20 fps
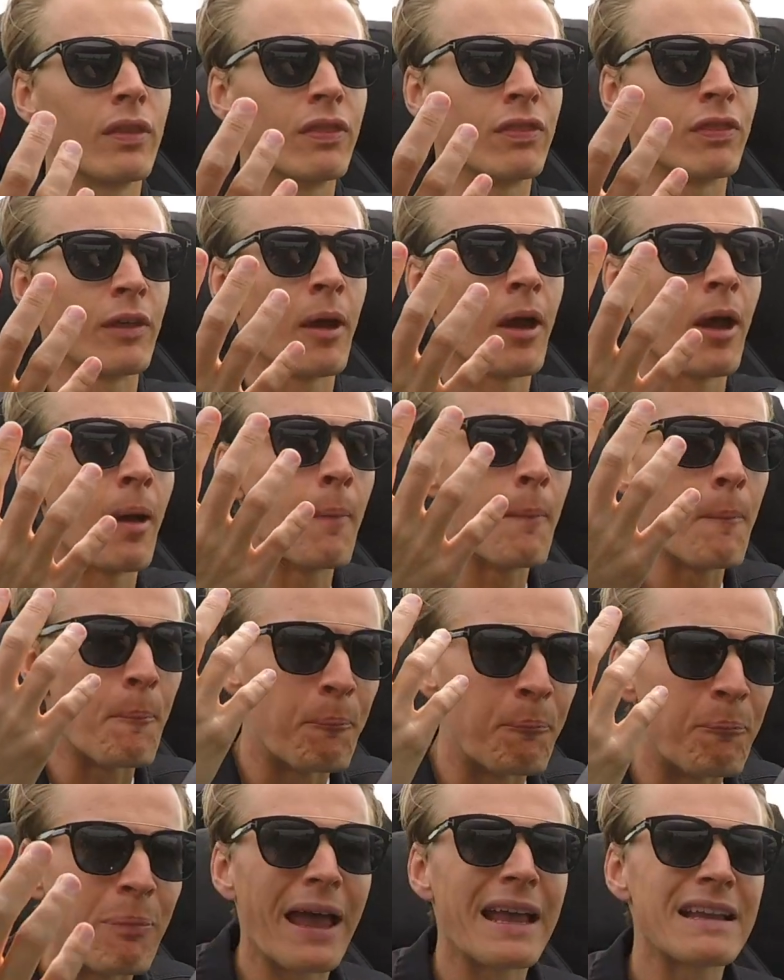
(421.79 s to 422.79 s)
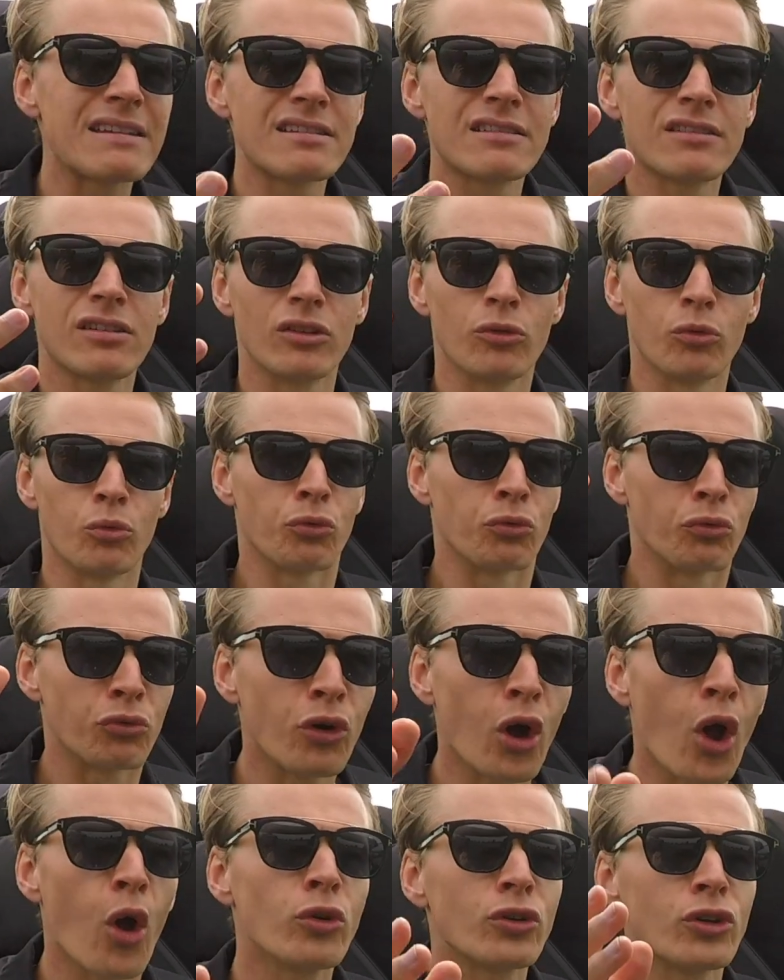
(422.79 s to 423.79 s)
the best
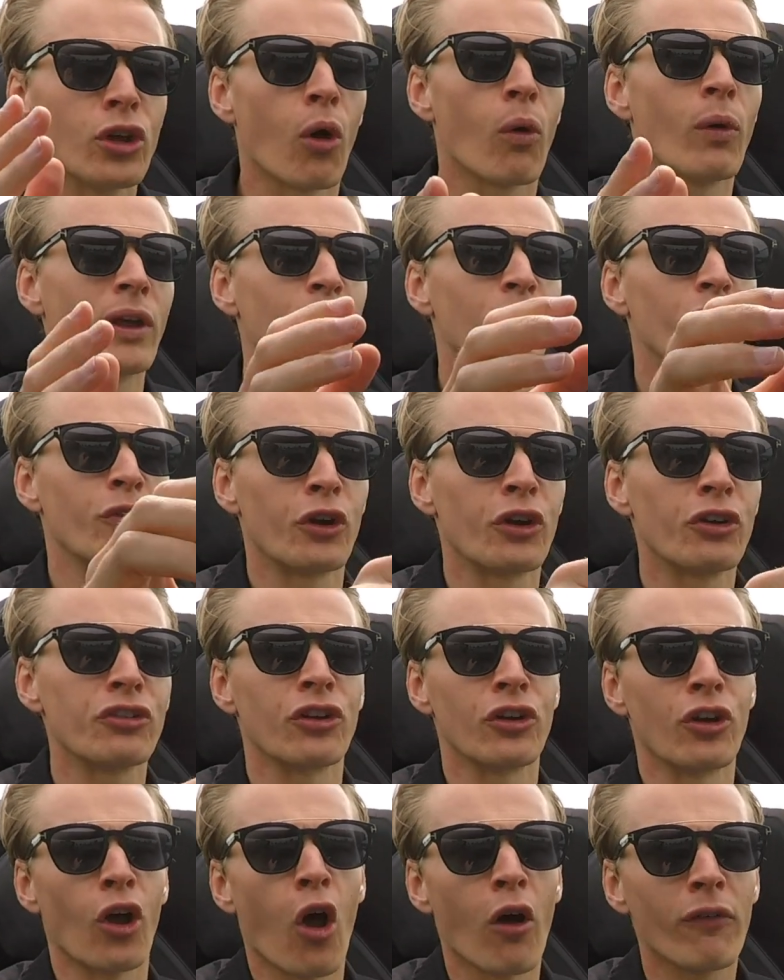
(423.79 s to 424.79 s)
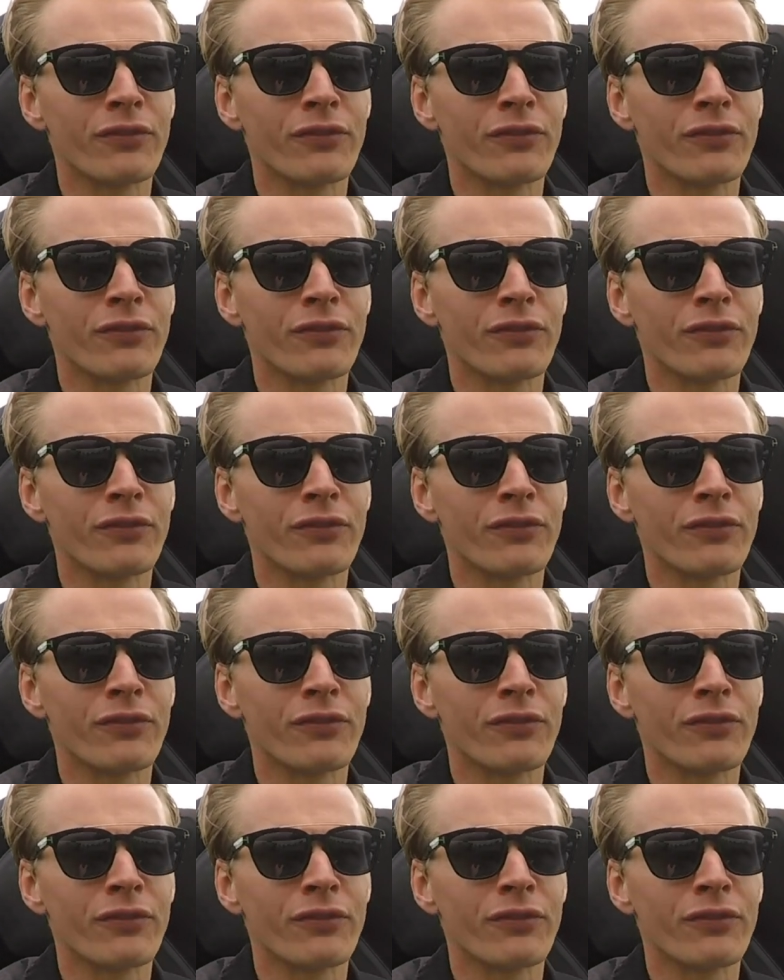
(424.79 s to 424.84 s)
road-going version of